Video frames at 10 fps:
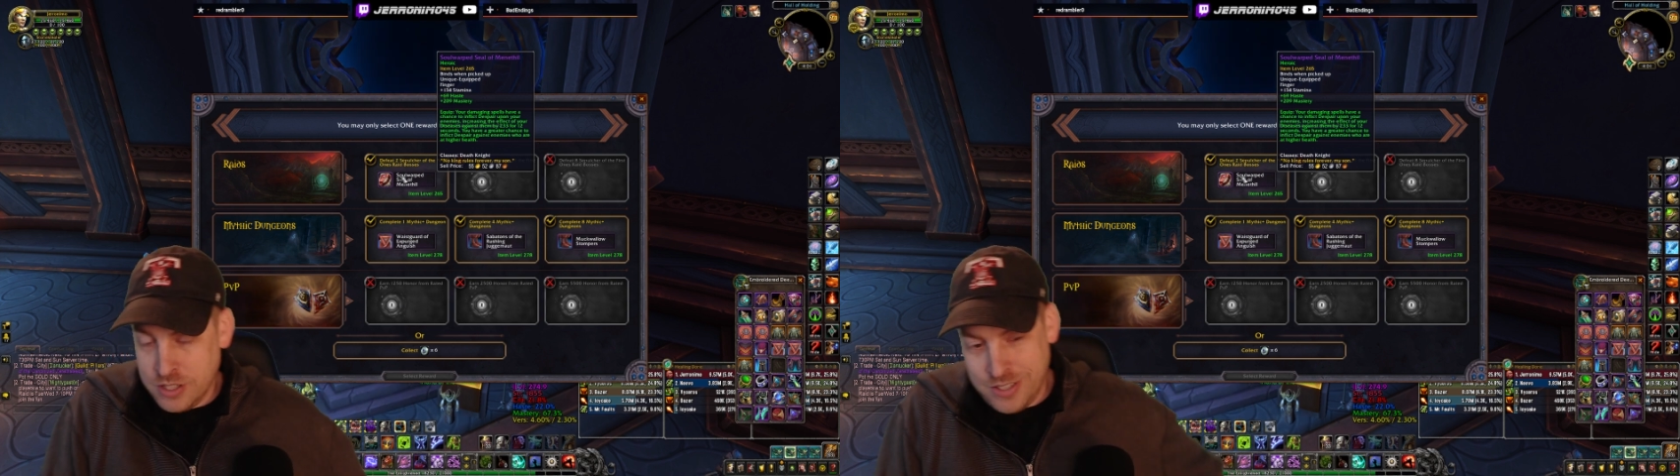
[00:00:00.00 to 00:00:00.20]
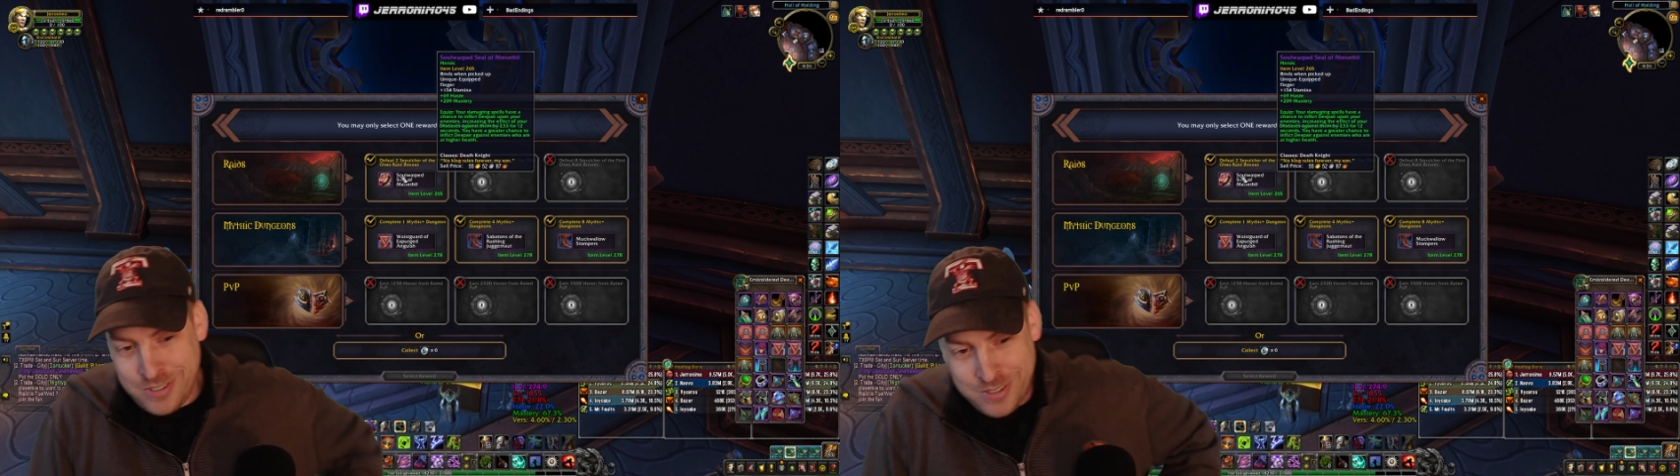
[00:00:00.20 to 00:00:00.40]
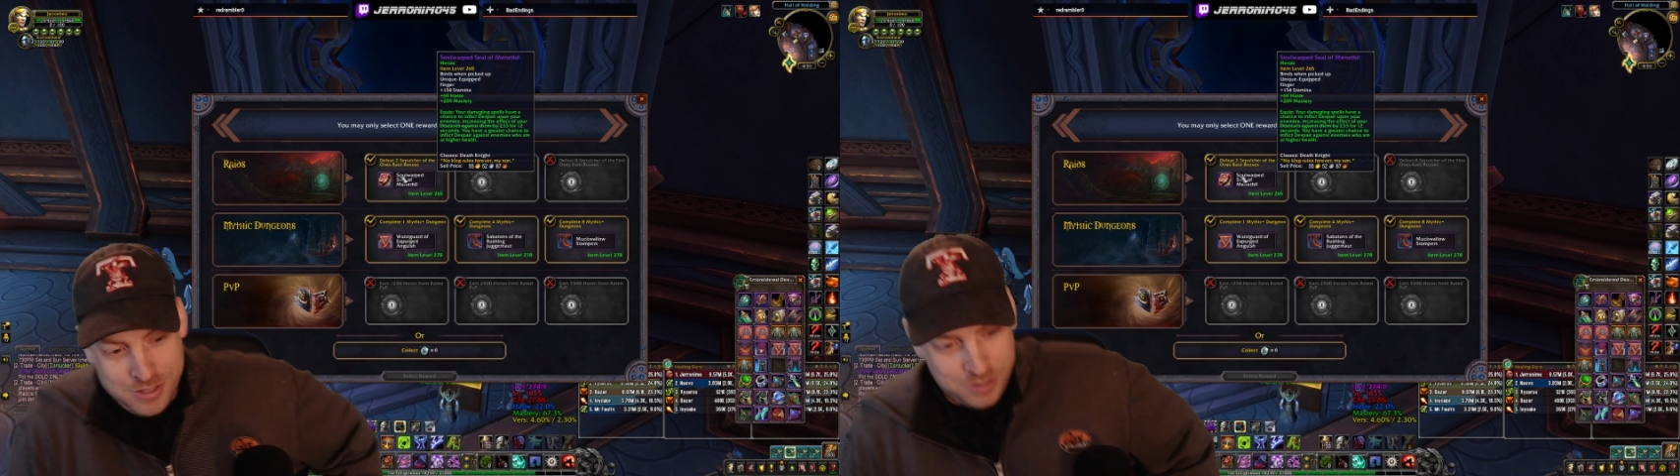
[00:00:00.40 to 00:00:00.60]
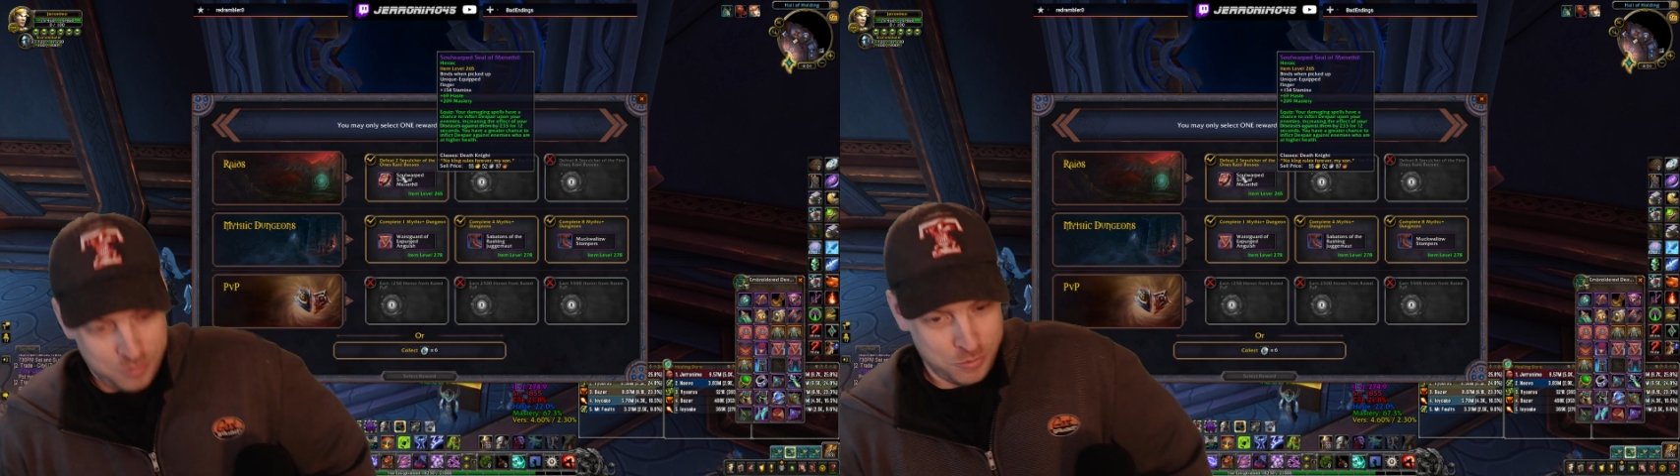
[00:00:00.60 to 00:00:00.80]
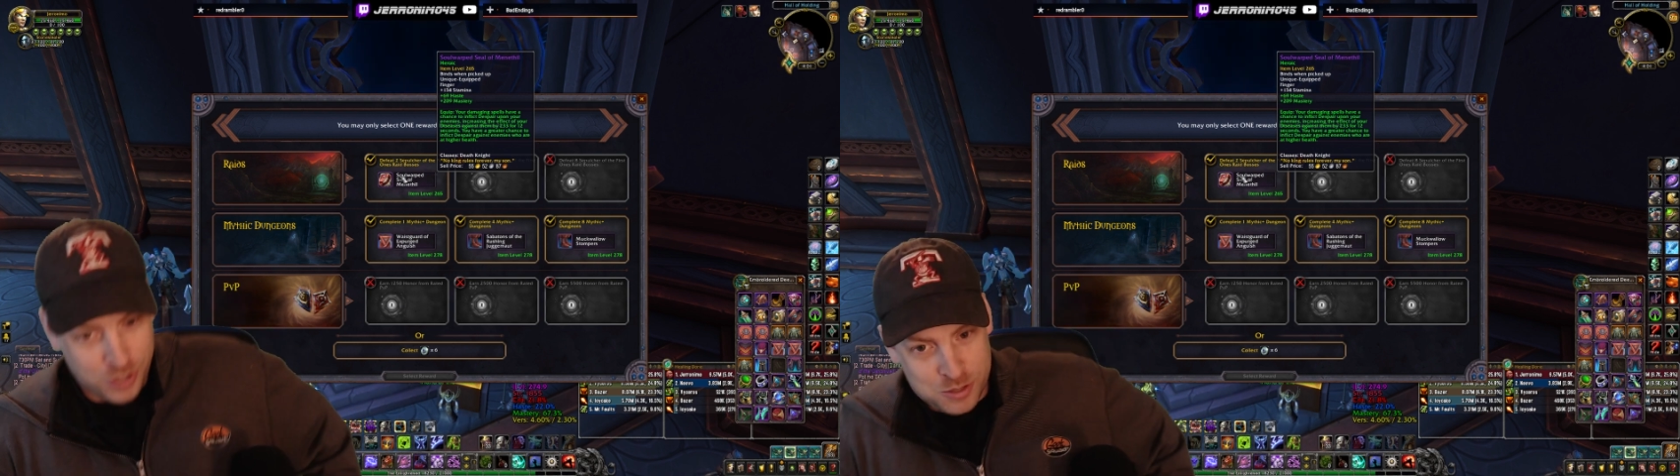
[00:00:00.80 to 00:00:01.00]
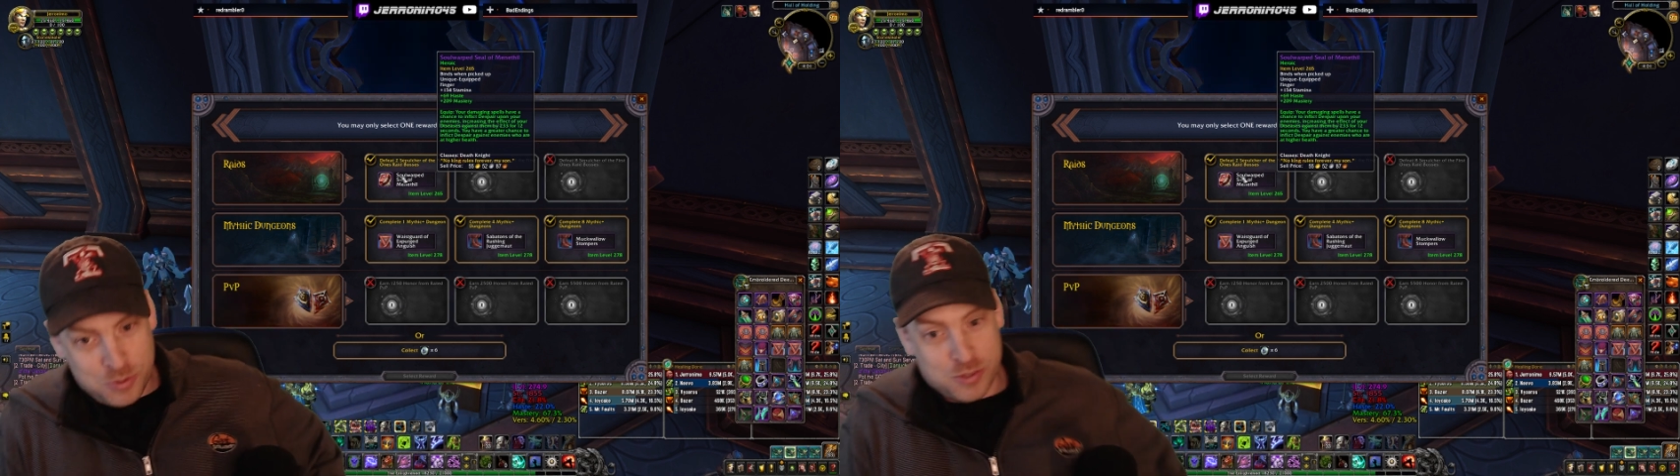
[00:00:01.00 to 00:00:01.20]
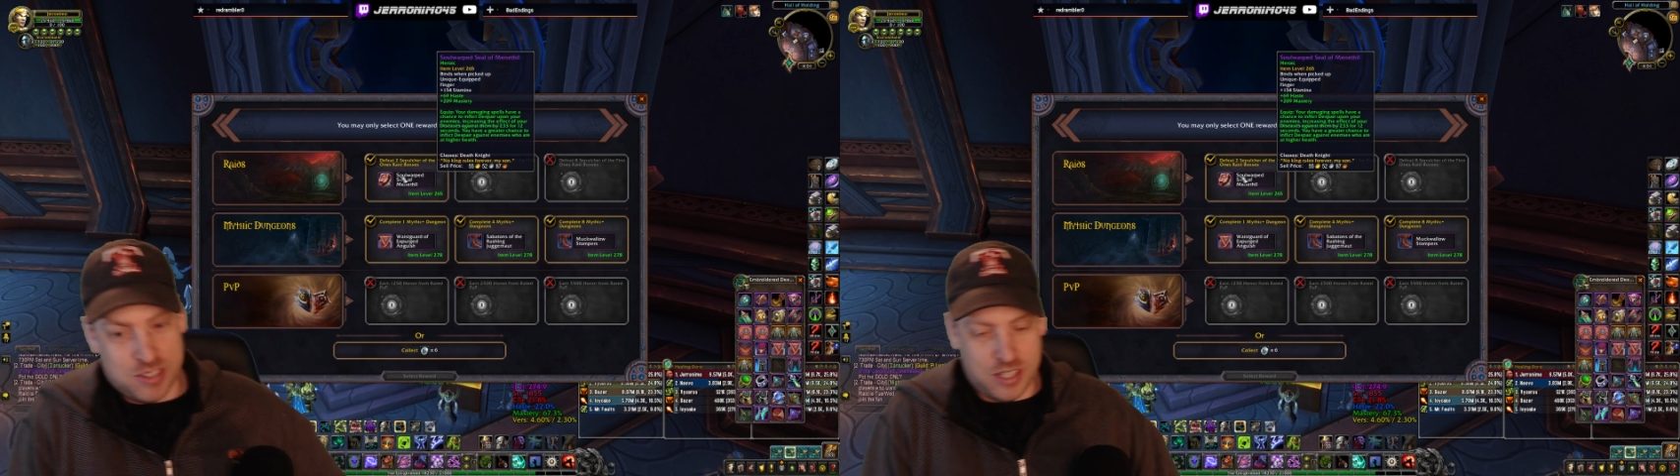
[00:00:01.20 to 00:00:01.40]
I forgot to mention